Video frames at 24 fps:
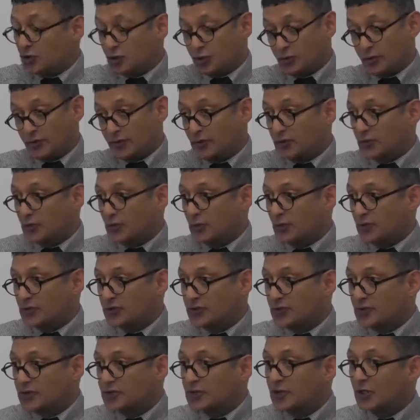during the
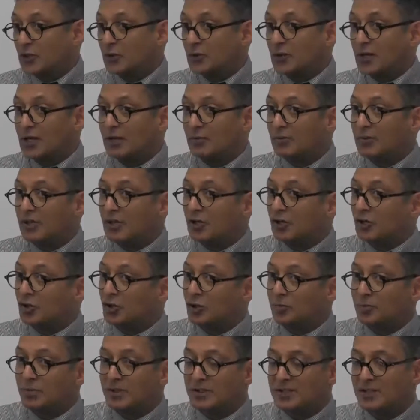course. So it
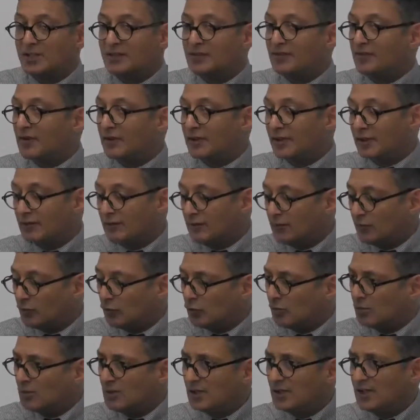could be done very
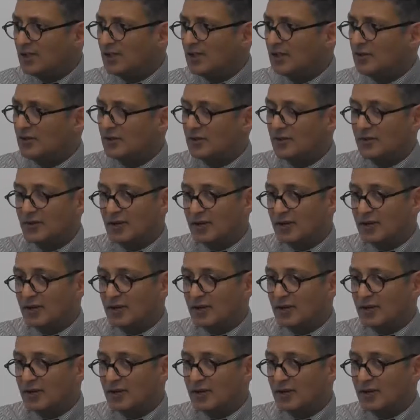informally,